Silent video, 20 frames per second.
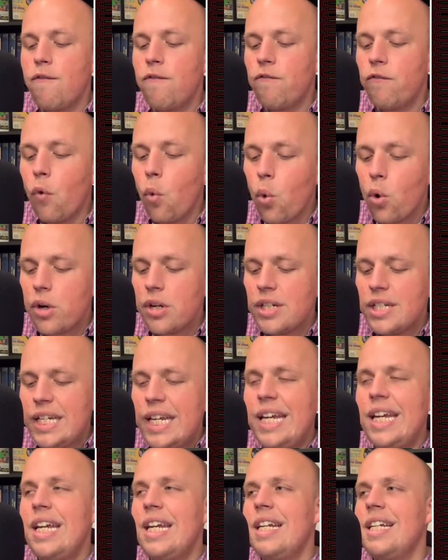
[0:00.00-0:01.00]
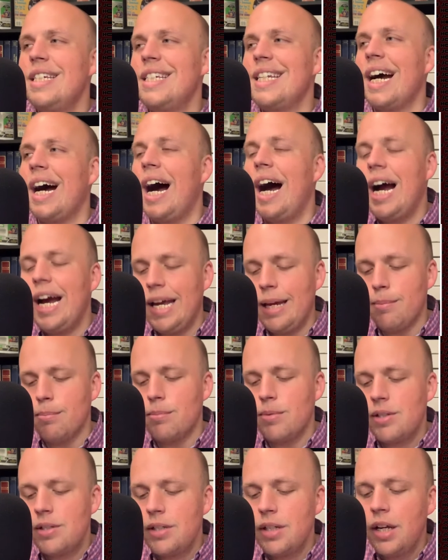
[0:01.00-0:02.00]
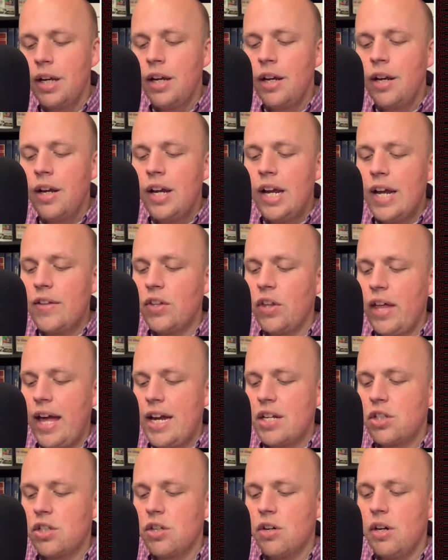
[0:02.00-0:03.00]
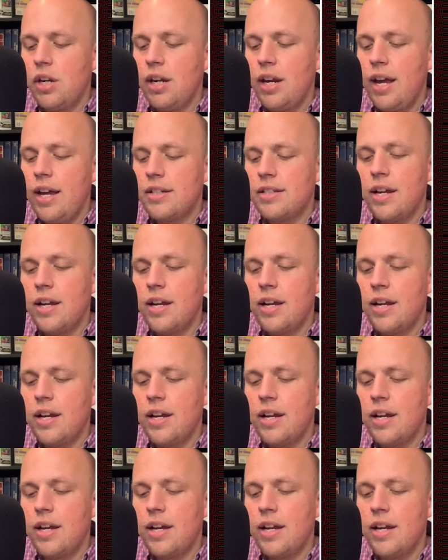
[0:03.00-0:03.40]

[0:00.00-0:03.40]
14 times in the last 30 days.